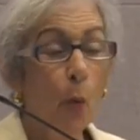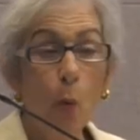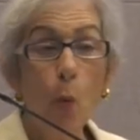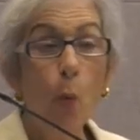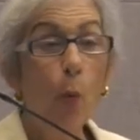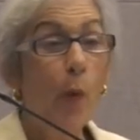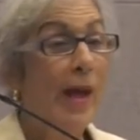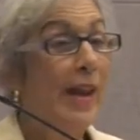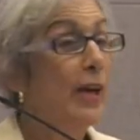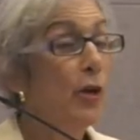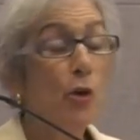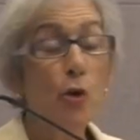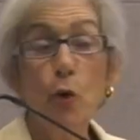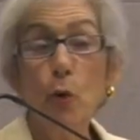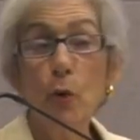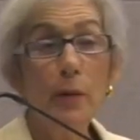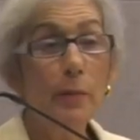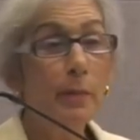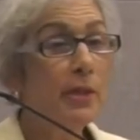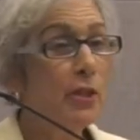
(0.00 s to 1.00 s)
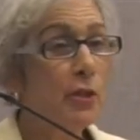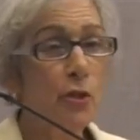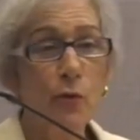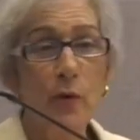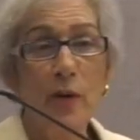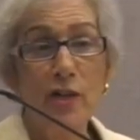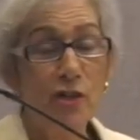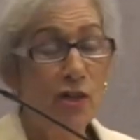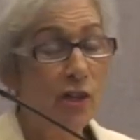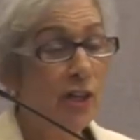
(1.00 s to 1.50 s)
when a new
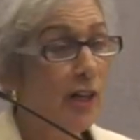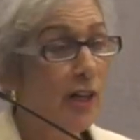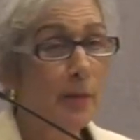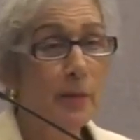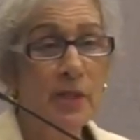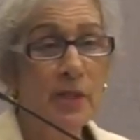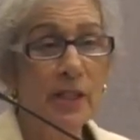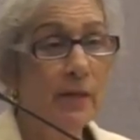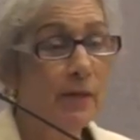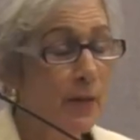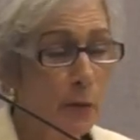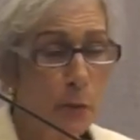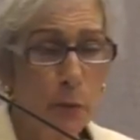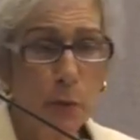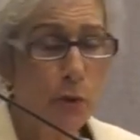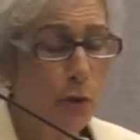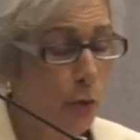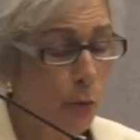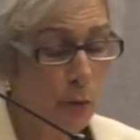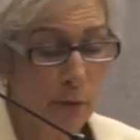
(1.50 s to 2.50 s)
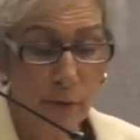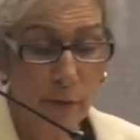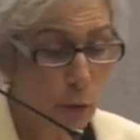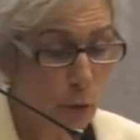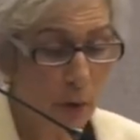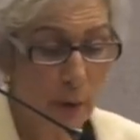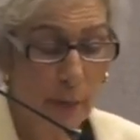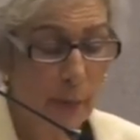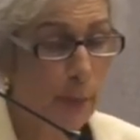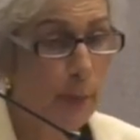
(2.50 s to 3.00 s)
administration comes in, this was true of the
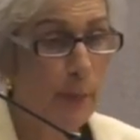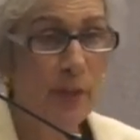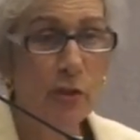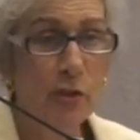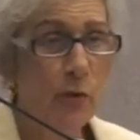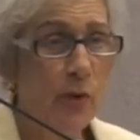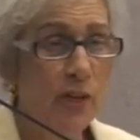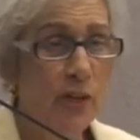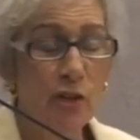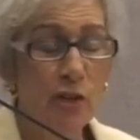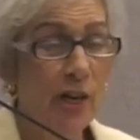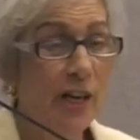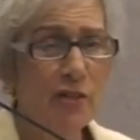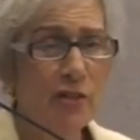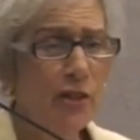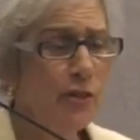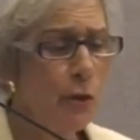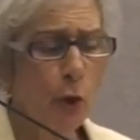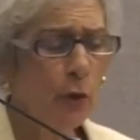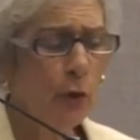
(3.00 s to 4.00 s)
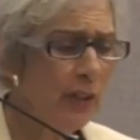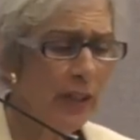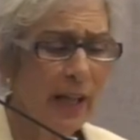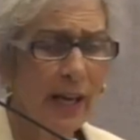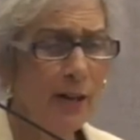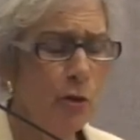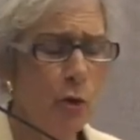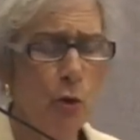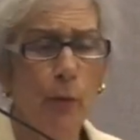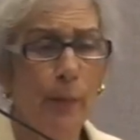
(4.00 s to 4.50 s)
Trump administration, I just heard a
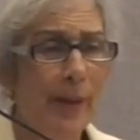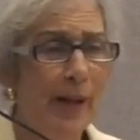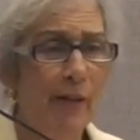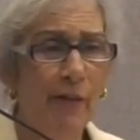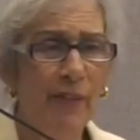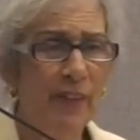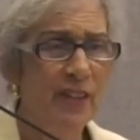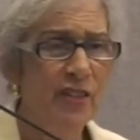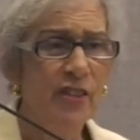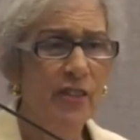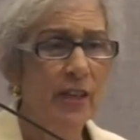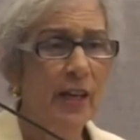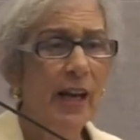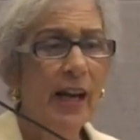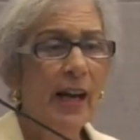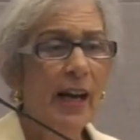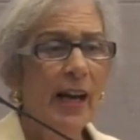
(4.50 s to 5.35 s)
lecture about this,